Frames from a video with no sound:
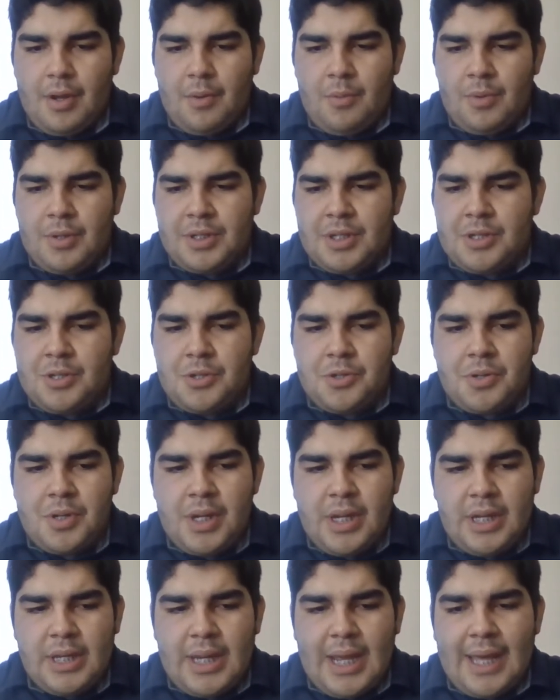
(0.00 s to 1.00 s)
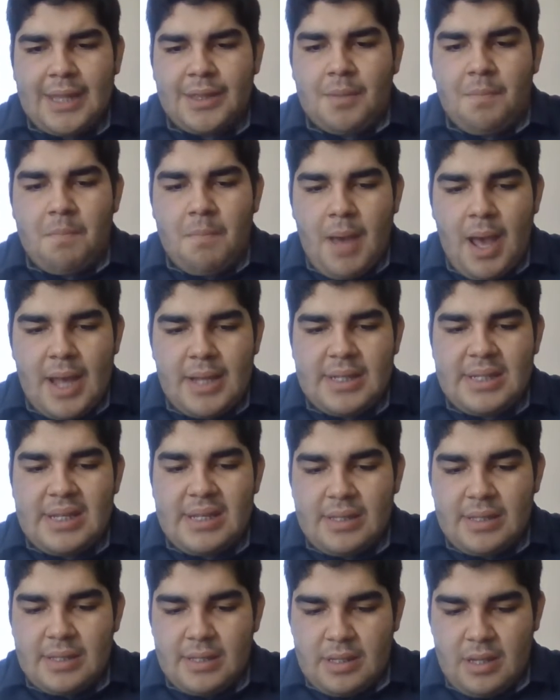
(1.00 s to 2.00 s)
was intrigued at the Mass
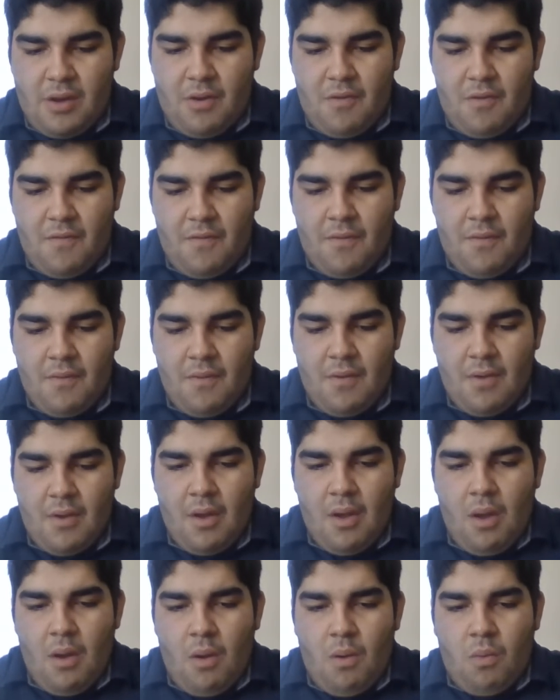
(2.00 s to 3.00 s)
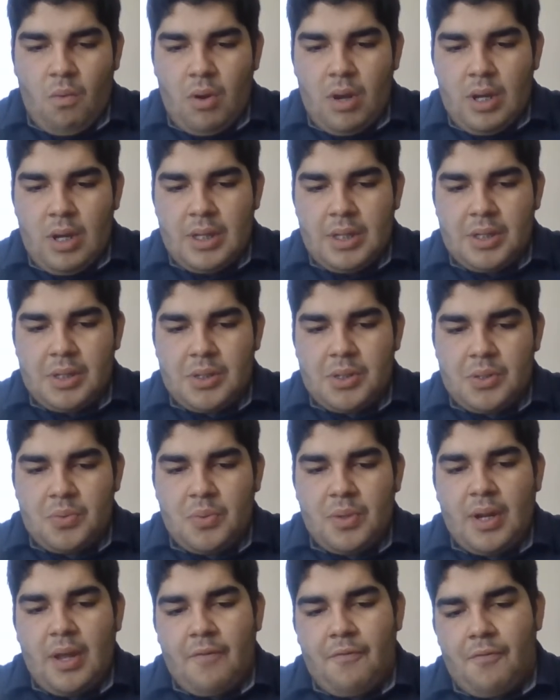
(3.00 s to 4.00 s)
itself was
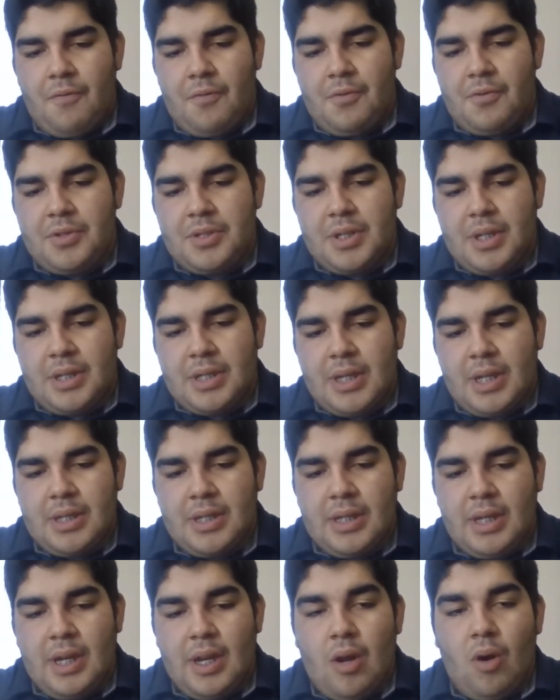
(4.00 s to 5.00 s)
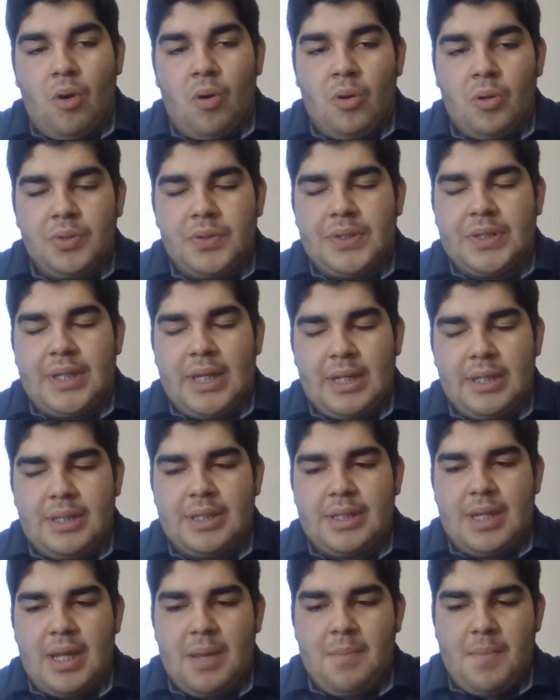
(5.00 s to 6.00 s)
when I first attended All
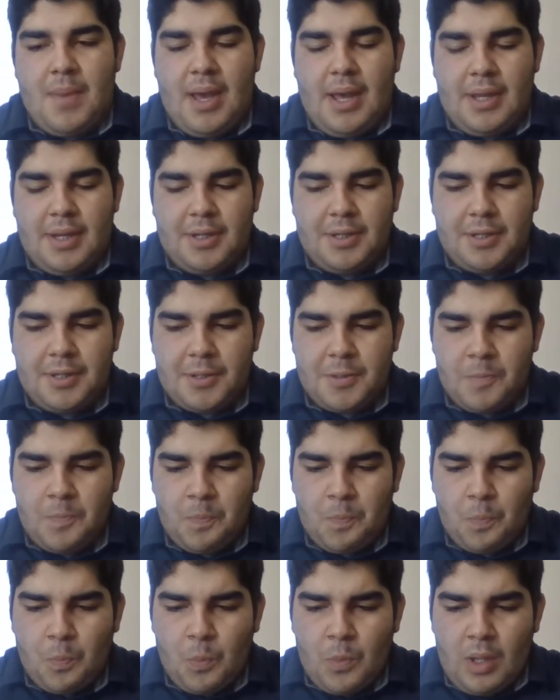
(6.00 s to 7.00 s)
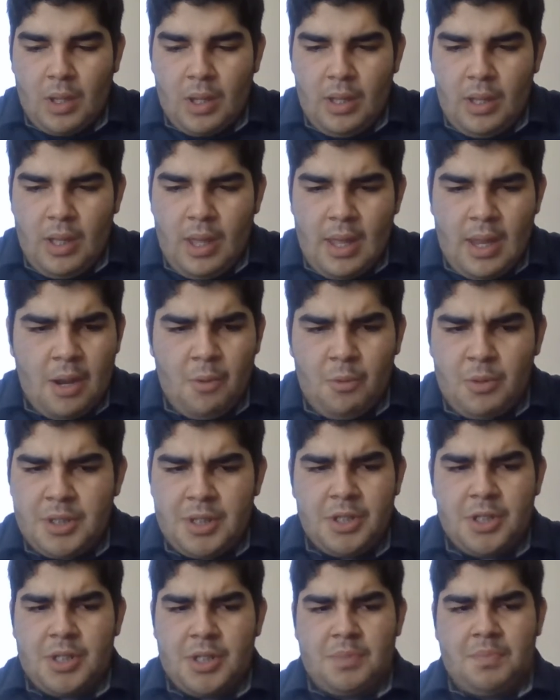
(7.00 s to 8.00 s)
Saints Day Mass. And it
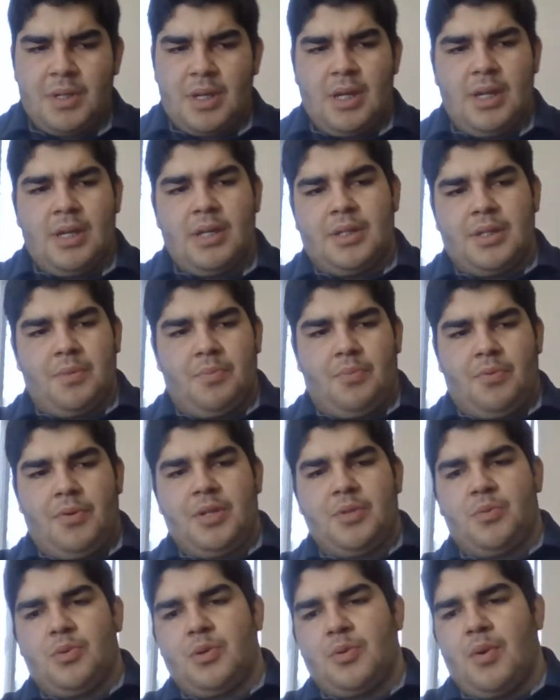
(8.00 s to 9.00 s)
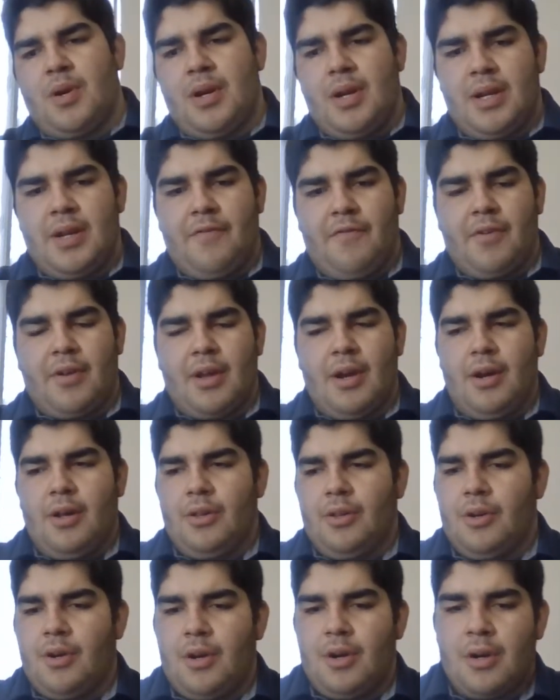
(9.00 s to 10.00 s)
wasn't just because the priest was wearing a different
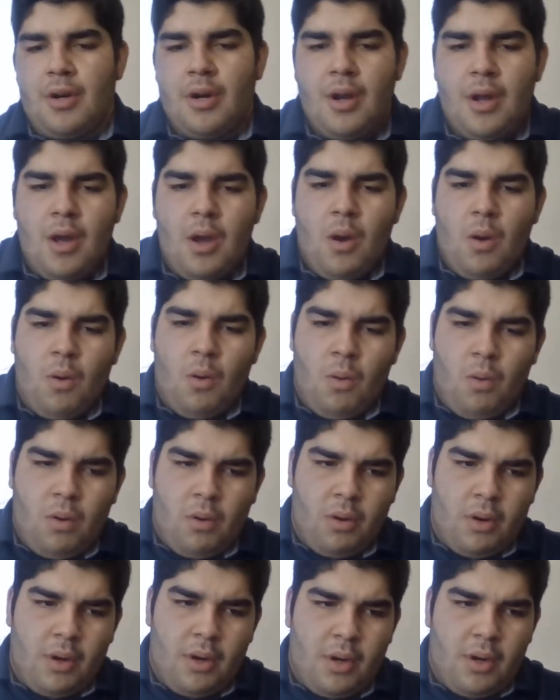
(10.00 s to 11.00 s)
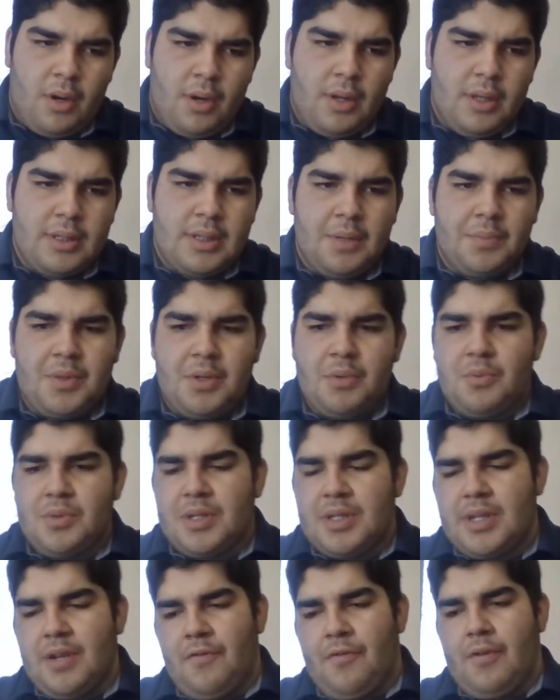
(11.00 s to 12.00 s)
color or something was
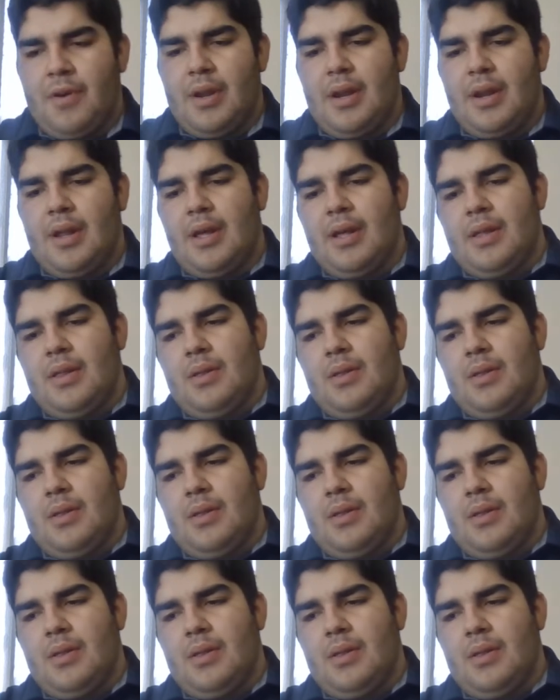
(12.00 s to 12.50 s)
different.